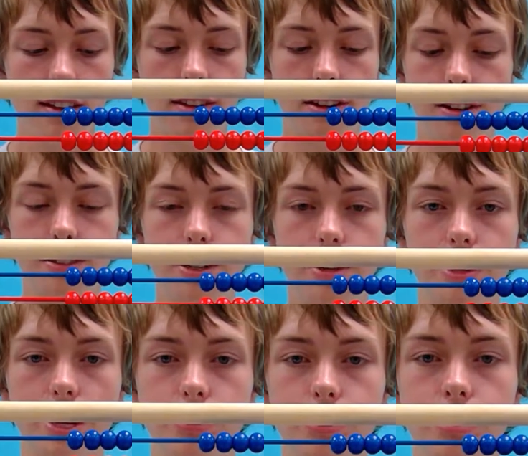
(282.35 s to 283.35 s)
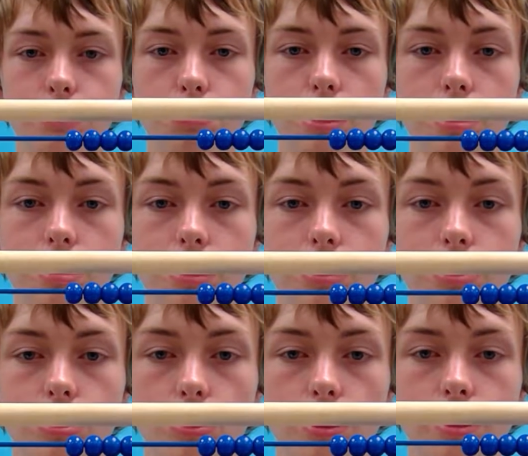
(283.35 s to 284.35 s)
There is our thousands place. Let's
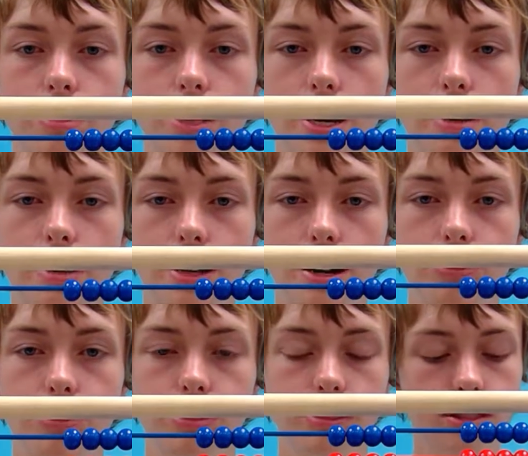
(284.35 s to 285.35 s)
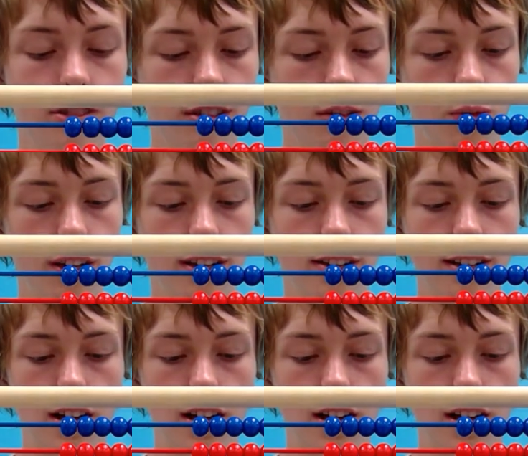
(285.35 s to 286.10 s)
go to the ten thousands, and we need to